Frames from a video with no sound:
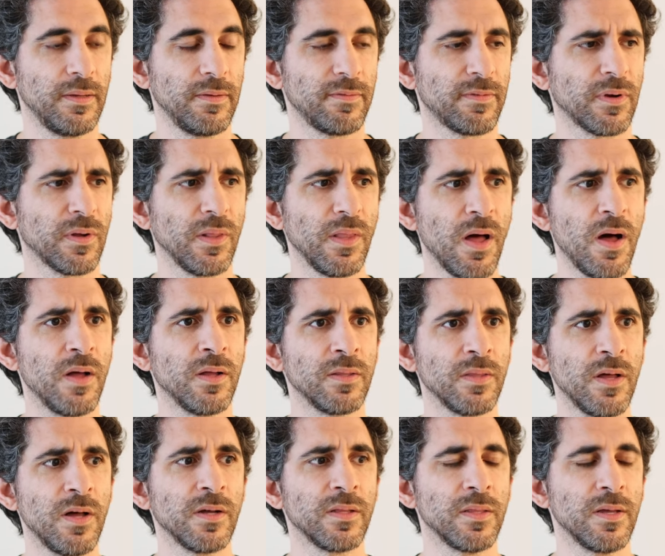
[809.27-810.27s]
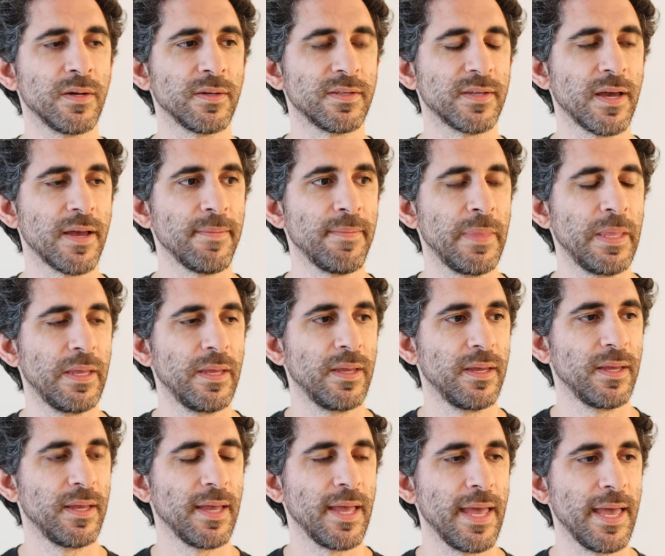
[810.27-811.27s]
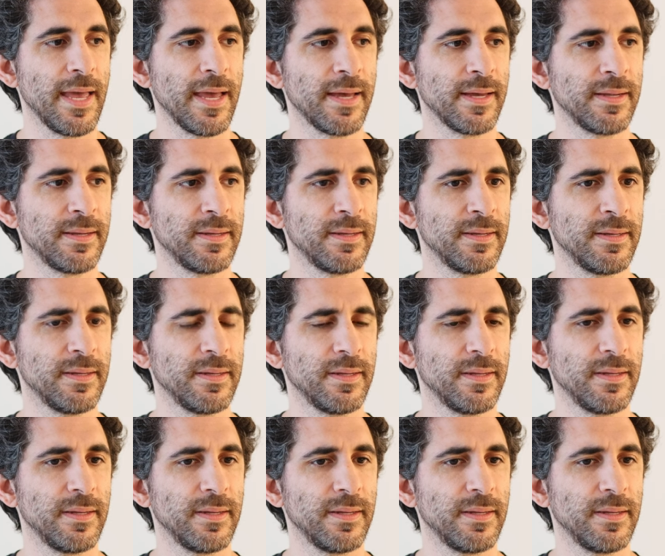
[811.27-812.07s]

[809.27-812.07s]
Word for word: for a long, long, long time. And